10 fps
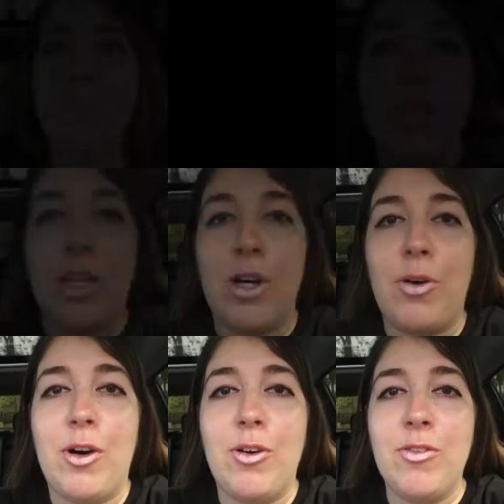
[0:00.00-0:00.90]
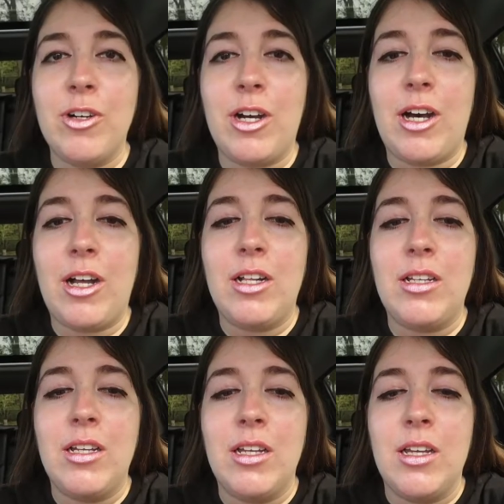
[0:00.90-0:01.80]
So
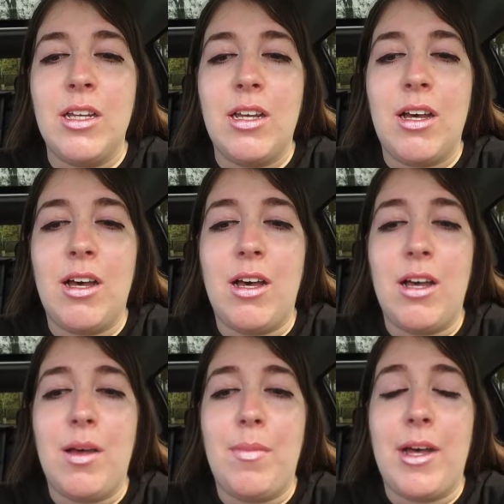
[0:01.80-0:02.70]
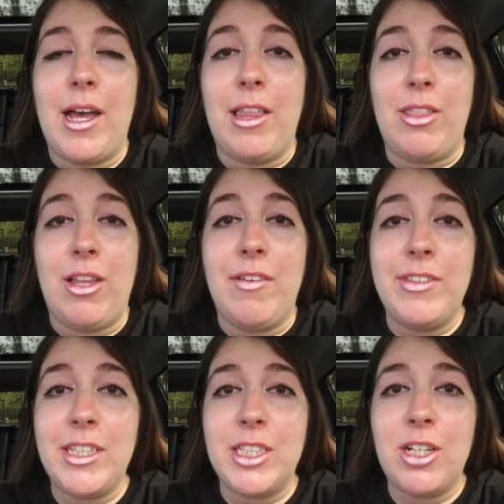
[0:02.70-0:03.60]
overall, um, I love
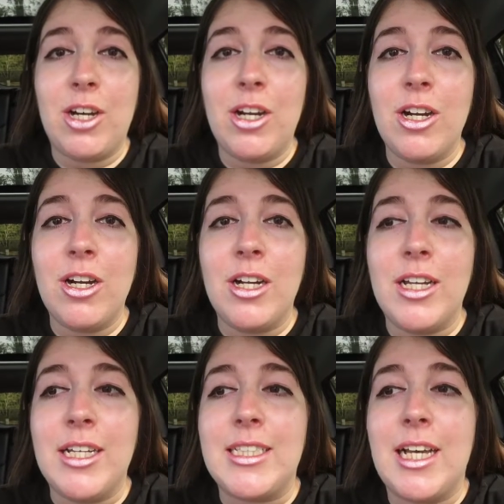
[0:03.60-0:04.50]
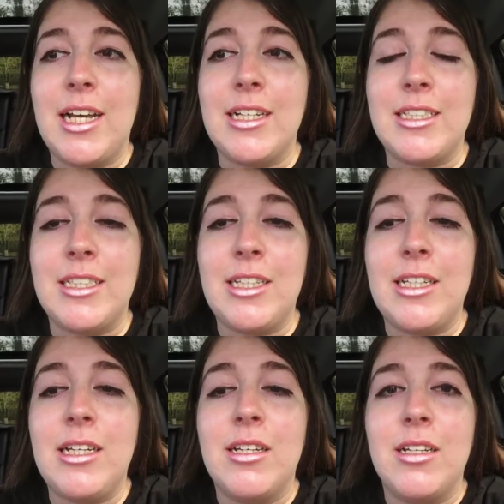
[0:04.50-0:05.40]
this car. It's
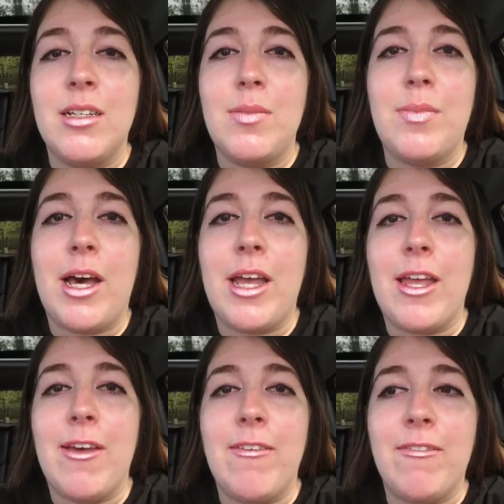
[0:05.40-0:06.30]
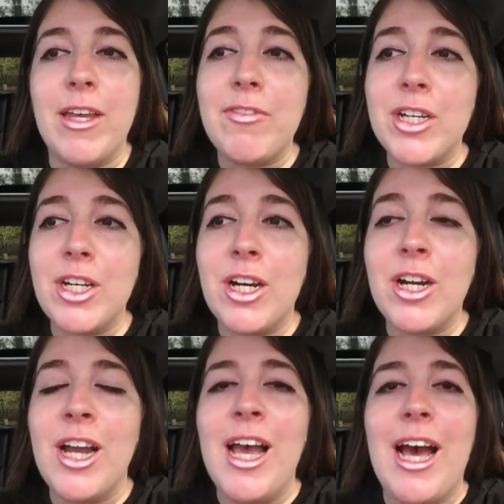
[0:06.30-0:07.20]
honestly my favorite car.